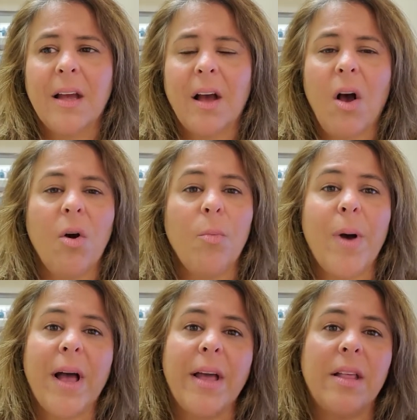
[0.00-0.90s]
oh,
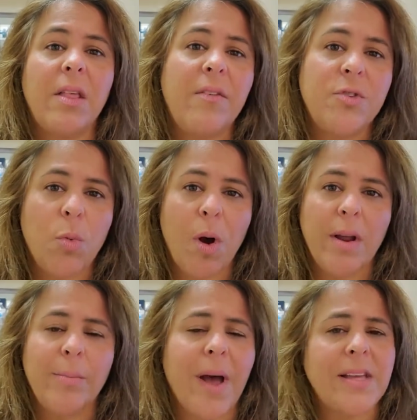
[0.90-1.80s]
my loved
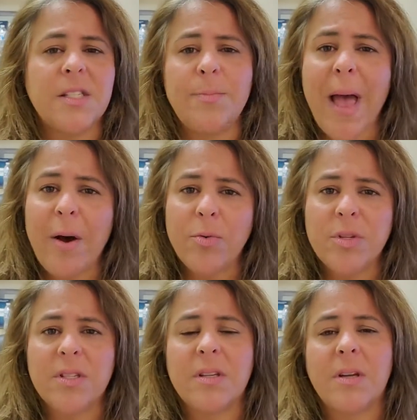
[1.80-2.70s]
one, my
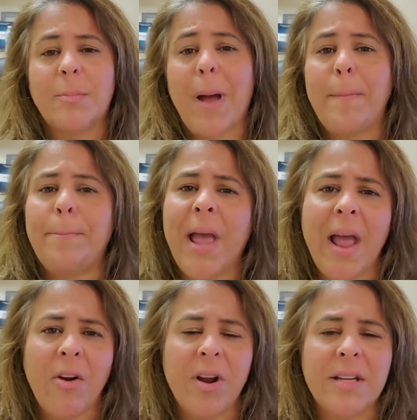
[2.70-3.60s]
spouse, my
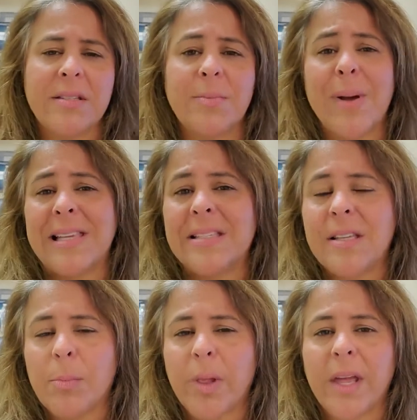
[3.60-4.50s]
parent, my
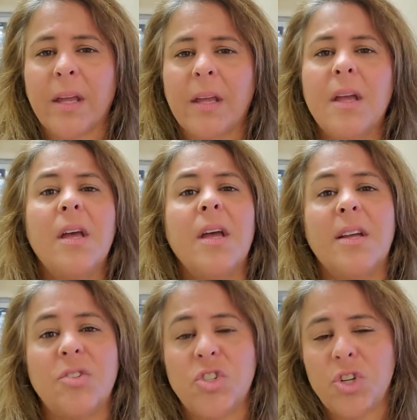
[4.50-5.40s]
sibling
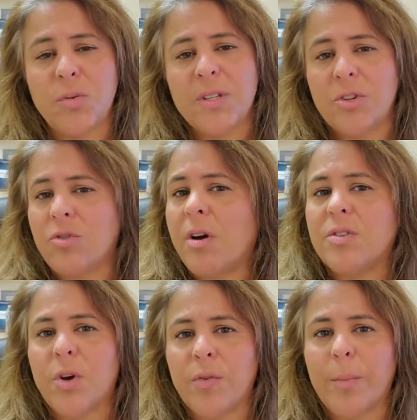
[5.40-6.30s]
is choosing
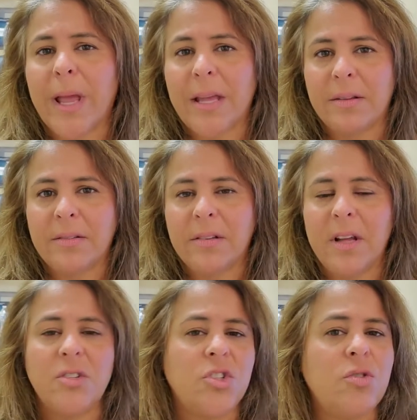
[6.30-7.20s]
drugs over me.
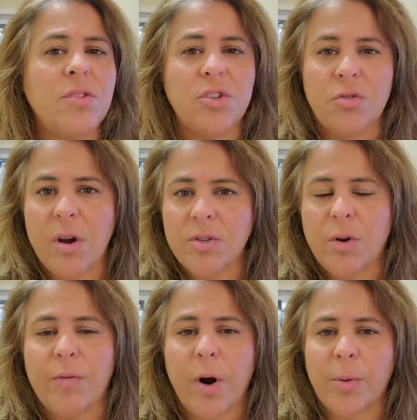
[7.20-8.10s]
It's choosing drugs
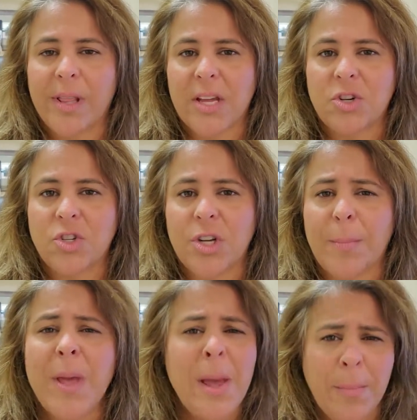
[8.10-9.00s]
over our relationship
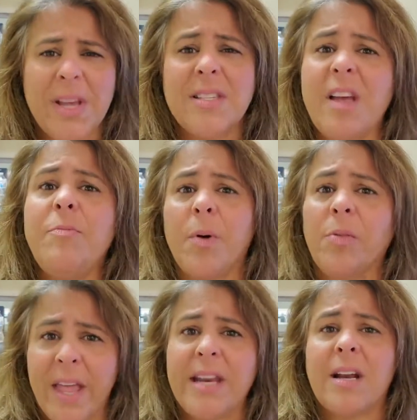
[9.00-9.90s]
because I've
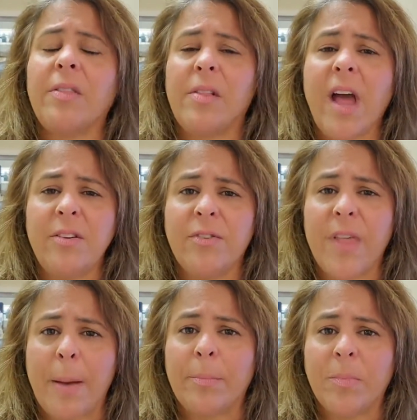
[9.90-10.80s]
laid it on the line for
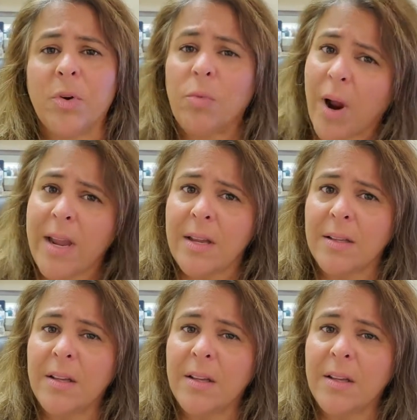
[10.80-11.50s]
them, right?